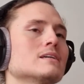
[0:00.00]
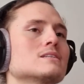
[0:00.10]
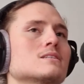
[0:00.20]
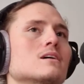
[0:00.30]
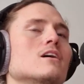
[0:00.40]

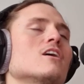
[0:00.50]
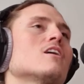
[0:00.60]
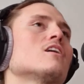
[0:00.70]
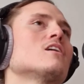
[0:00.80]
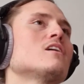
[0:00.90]
It's
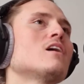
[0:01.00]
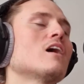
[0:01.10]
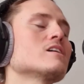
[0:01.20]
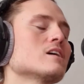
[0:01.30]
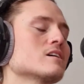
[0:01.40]

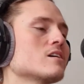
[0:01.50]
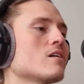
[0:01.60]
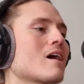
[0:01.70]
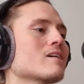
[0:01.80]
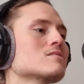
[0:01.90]
I
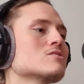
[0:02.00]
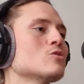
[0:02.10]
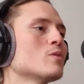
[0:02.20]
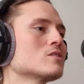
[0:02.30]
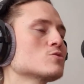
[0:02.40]
connect
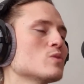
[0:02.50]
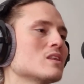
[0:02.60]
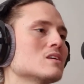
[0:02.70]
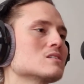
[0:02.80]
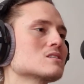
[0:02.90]
so much
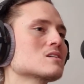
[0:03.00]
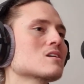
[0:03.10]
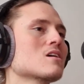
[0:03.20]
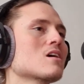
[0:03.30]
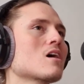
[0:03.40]
with this
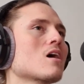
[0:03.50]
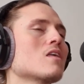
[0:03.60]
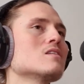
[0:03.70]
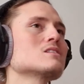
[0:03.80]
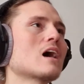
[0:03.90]

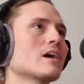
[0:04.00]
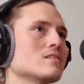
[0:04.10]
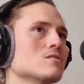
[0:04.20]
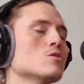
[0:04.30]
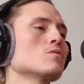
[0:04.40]

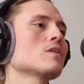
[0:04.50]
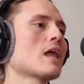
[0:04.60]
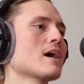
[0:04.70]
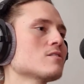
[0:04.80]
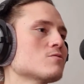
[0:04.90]
idea of
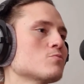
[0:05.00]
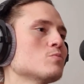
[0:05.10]
life